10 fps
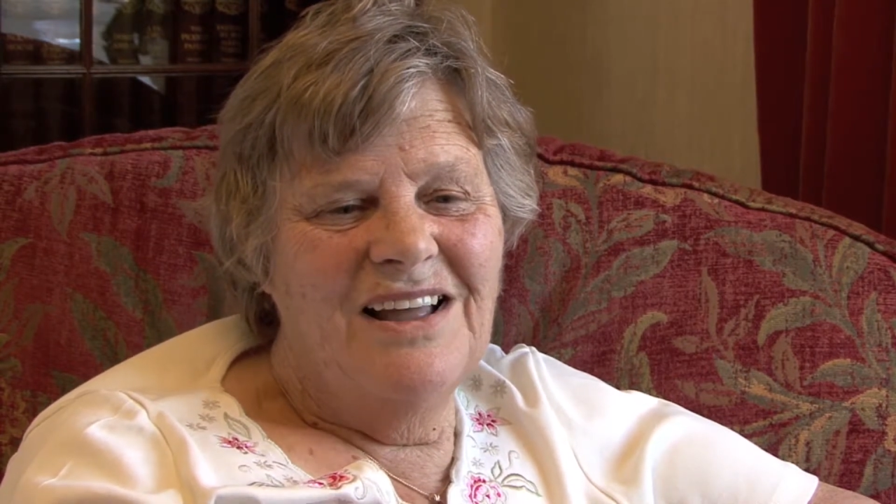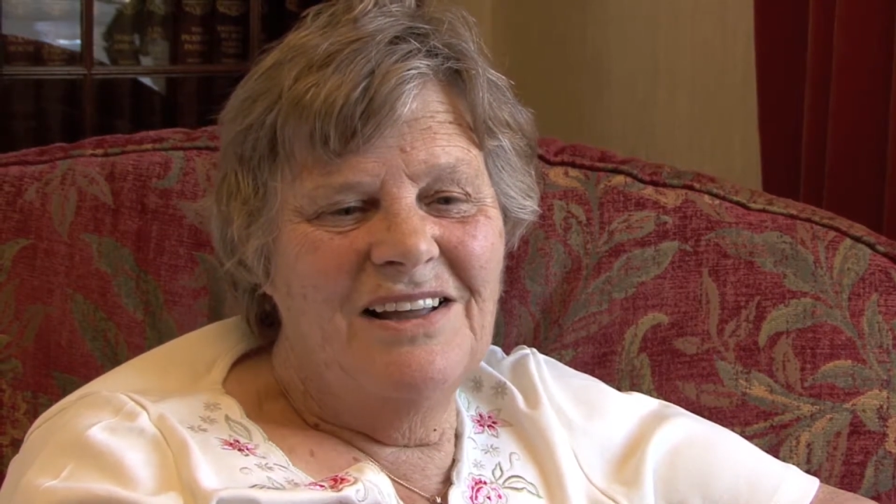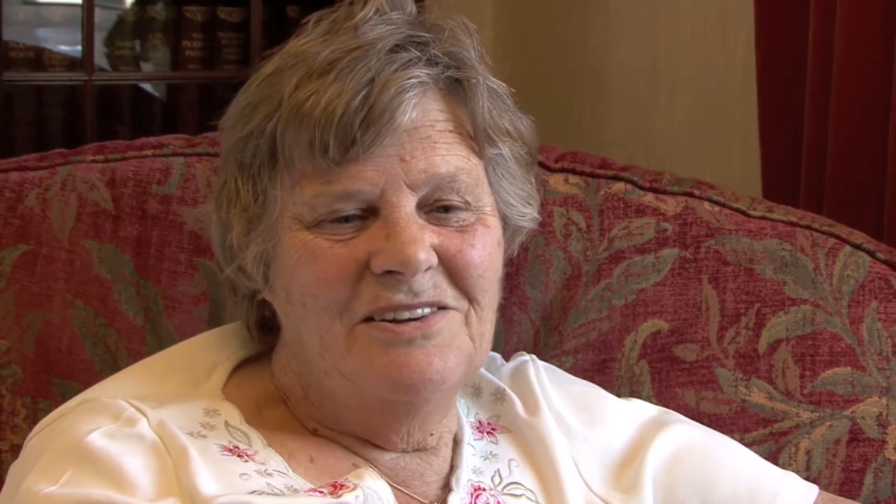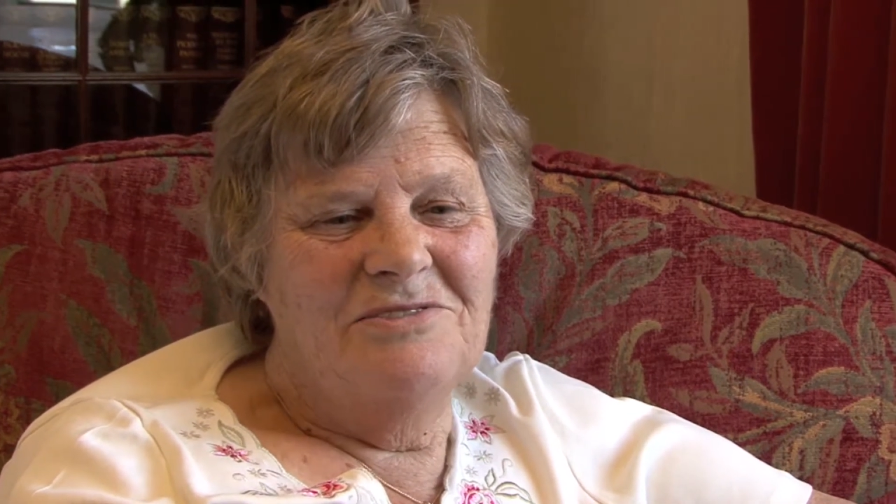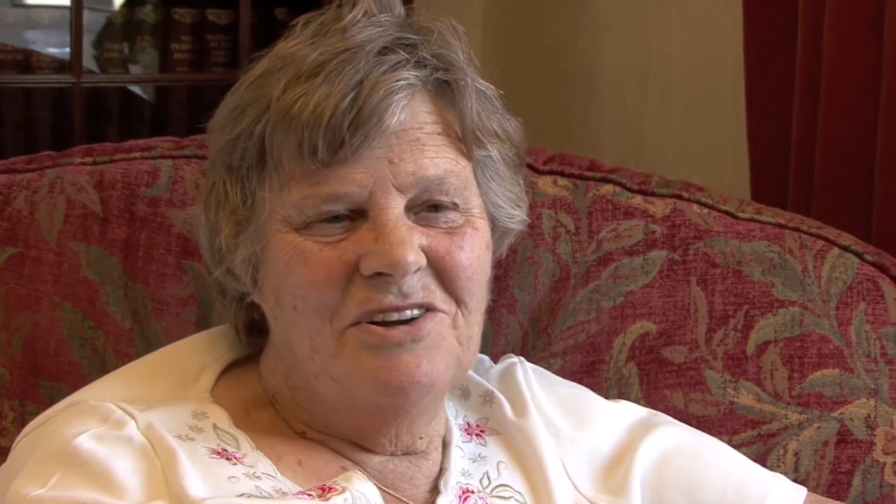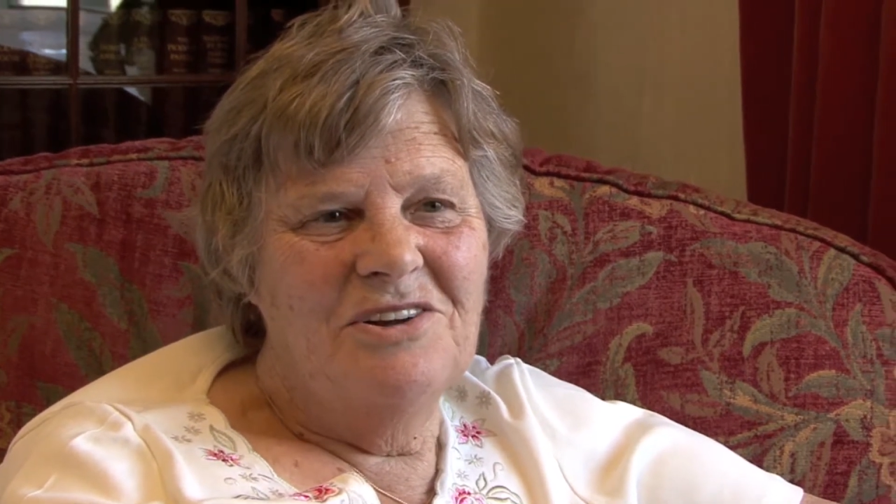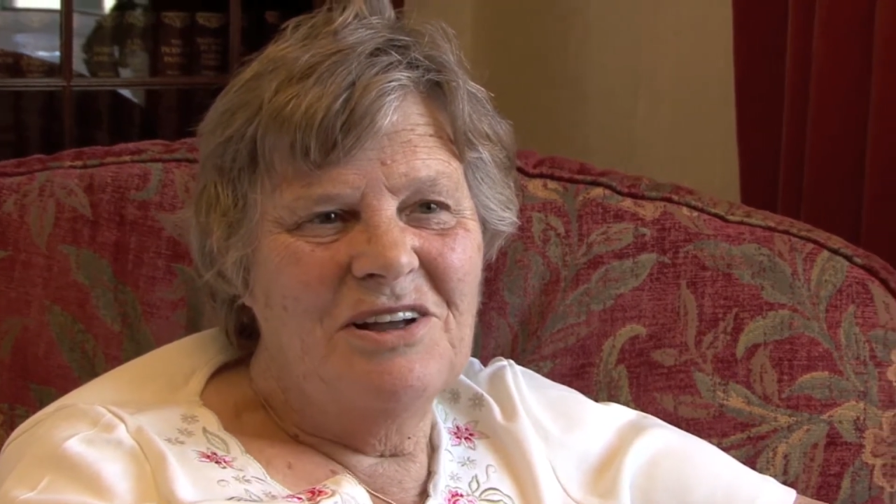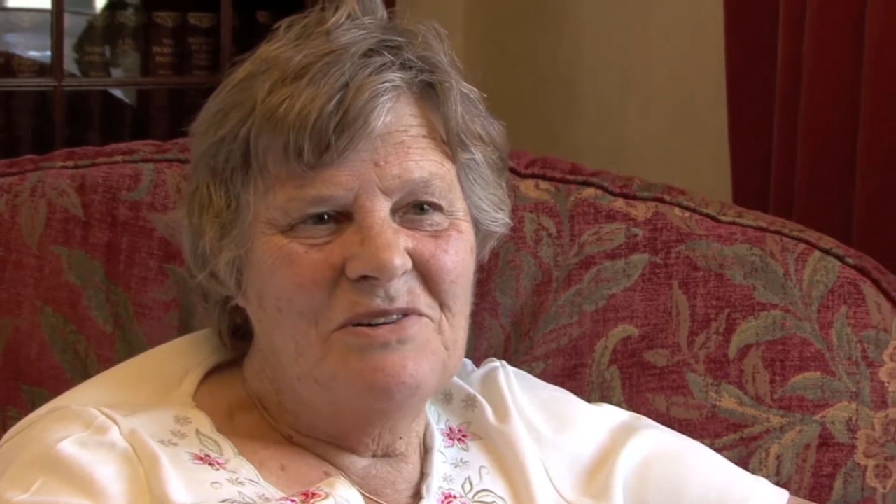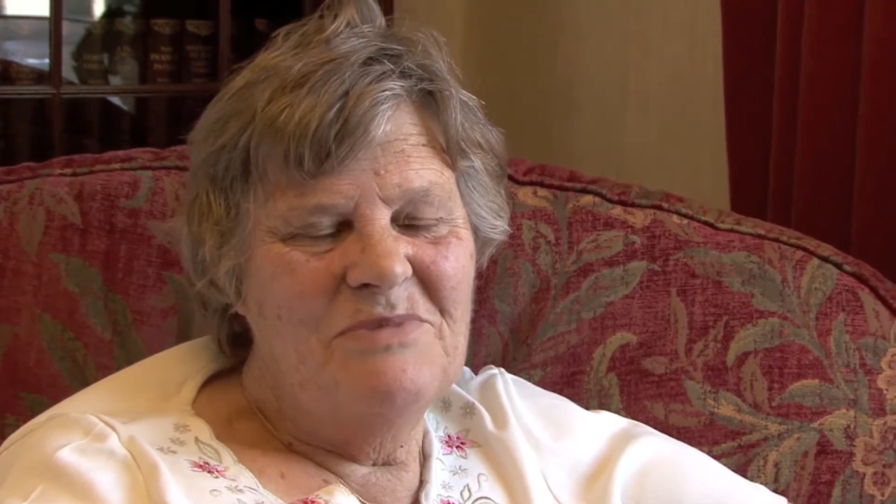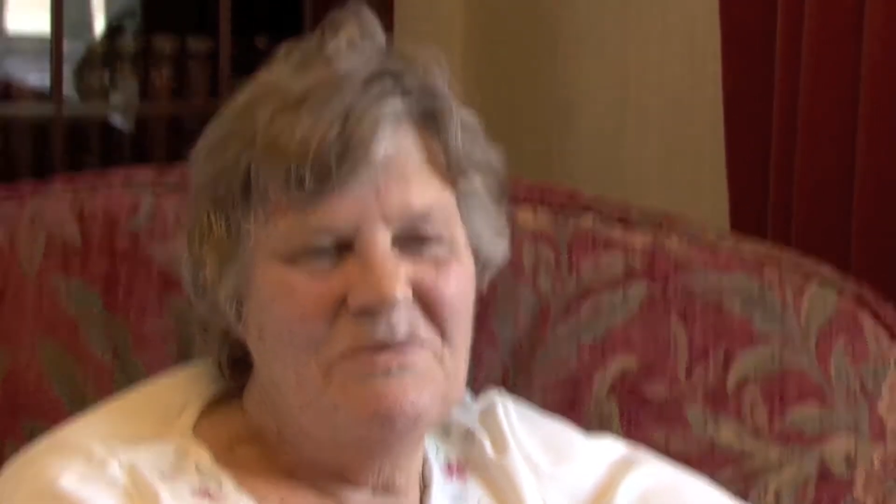I don't know, I
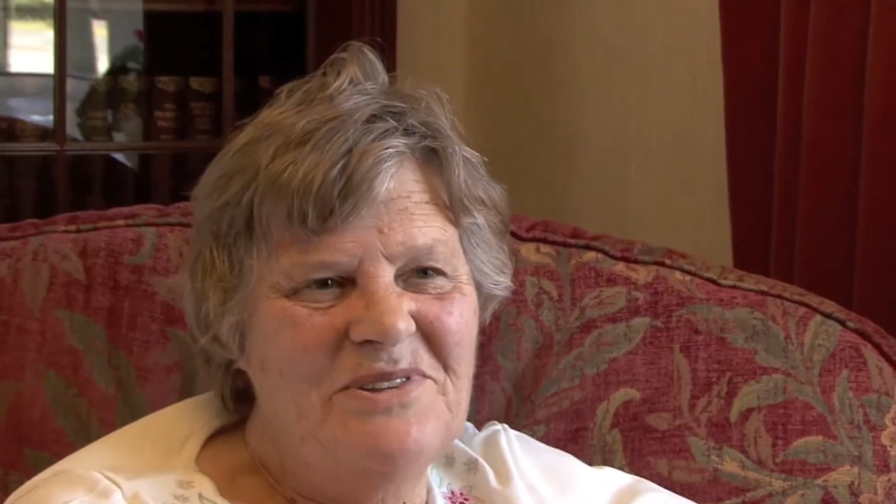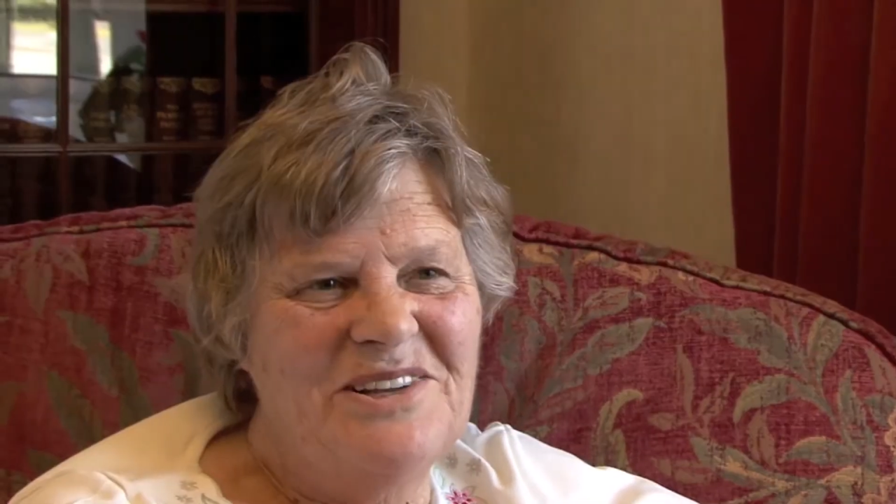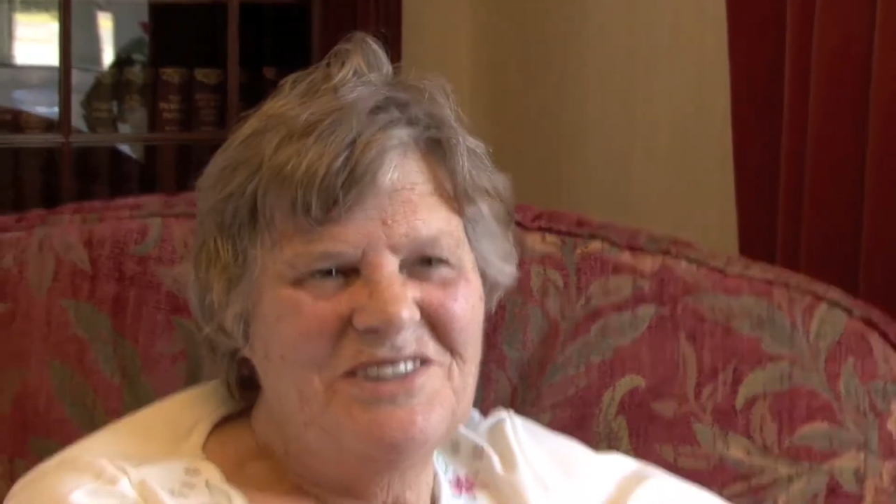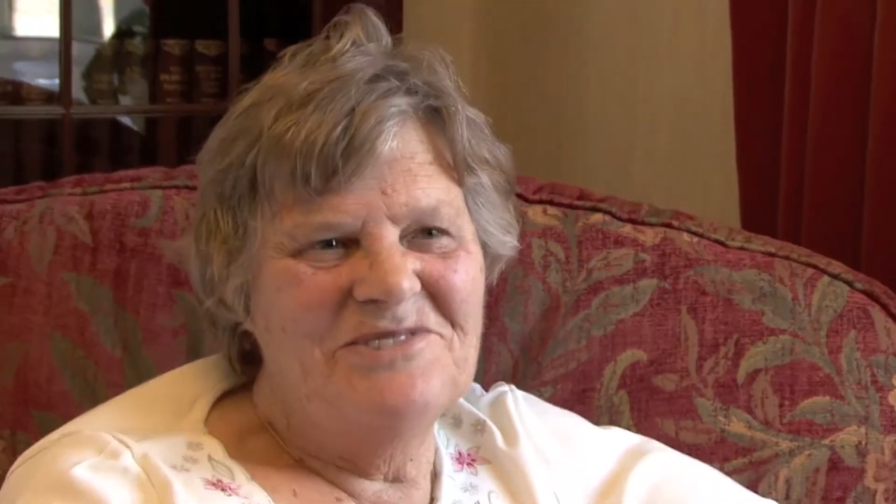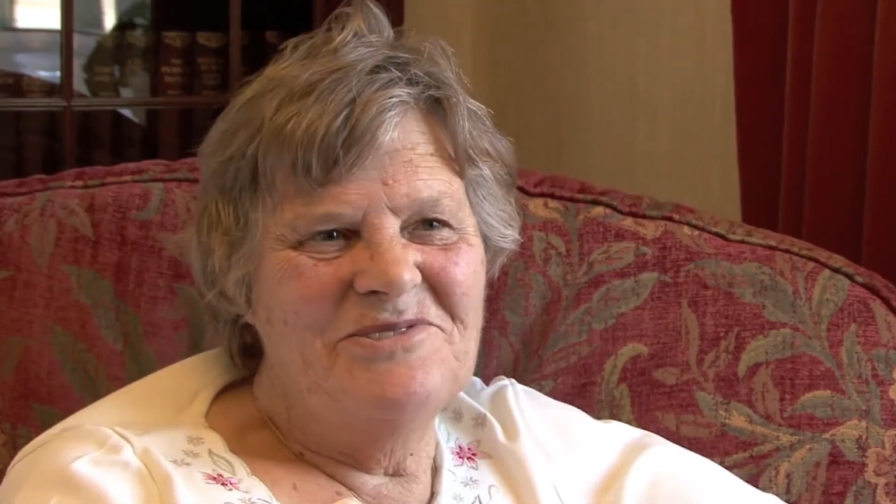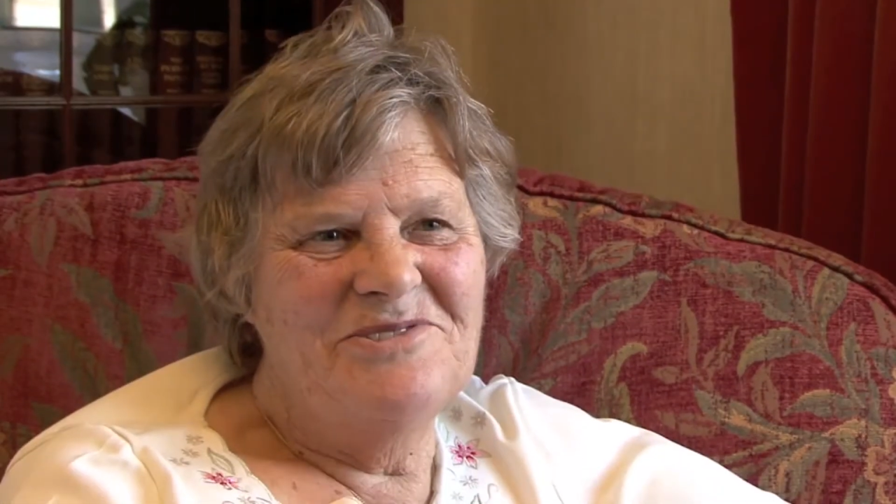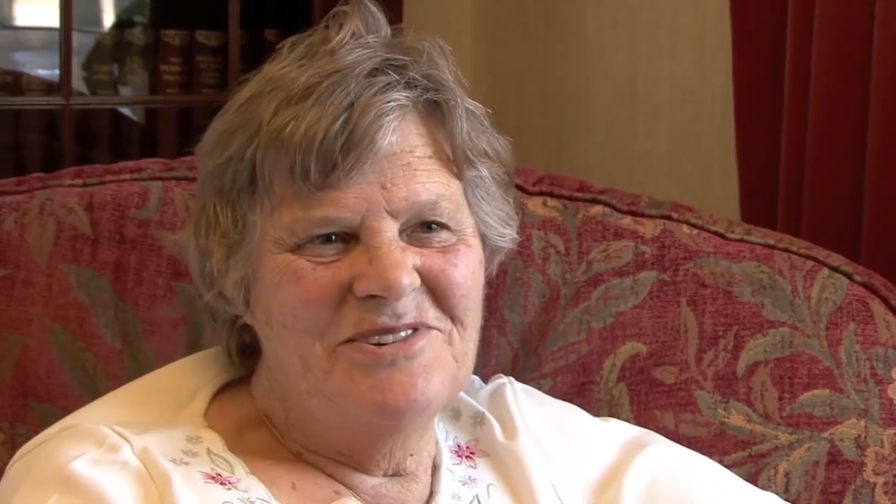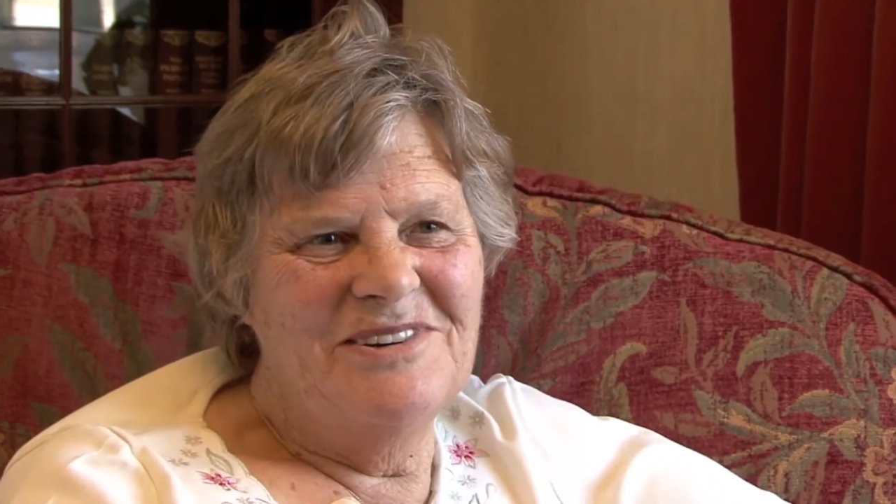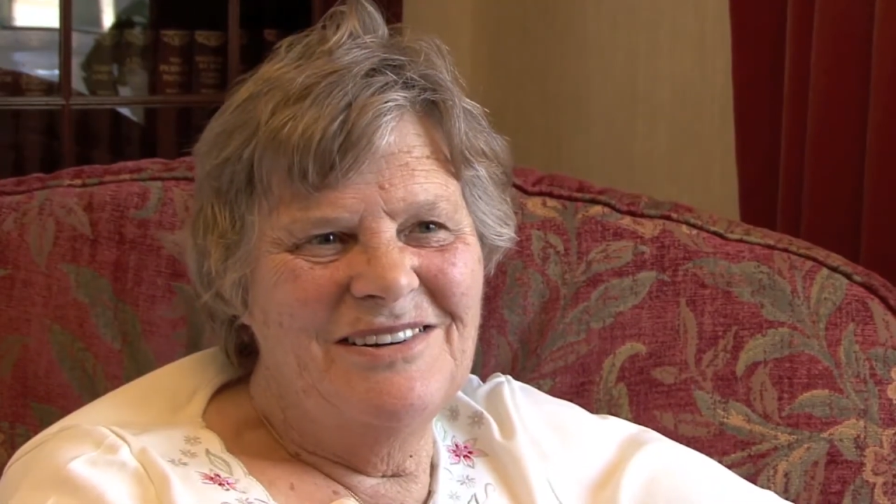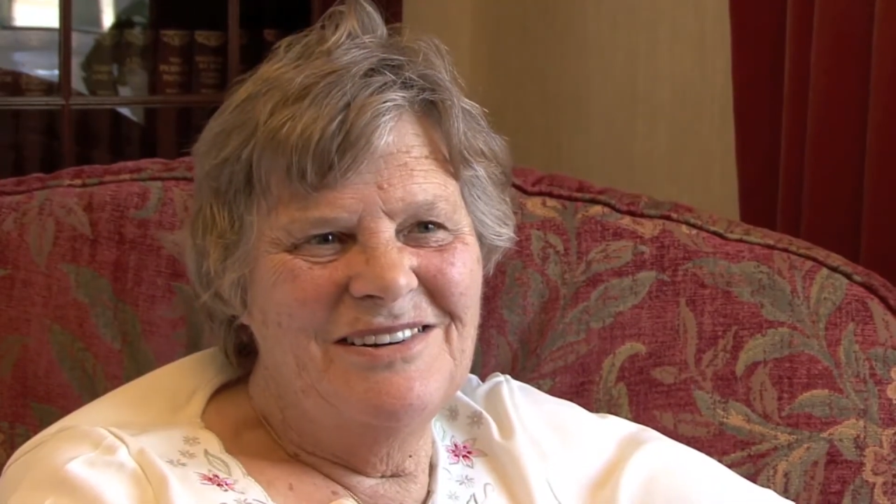can remember the
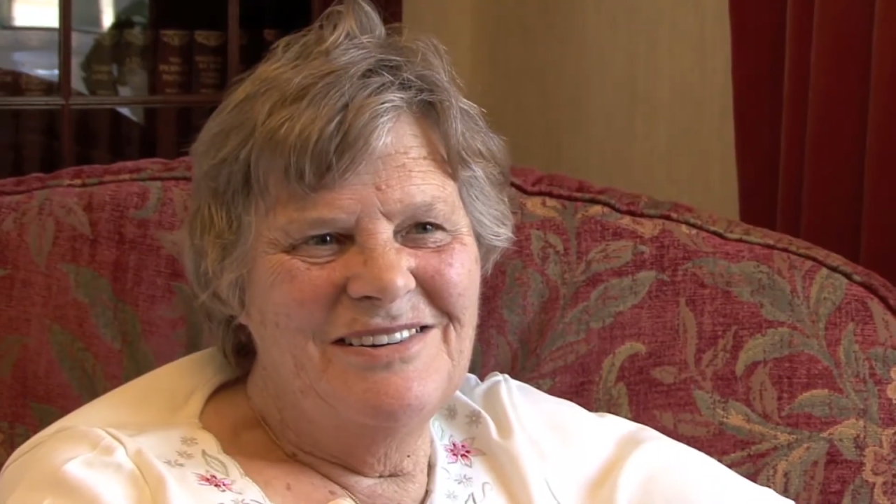children,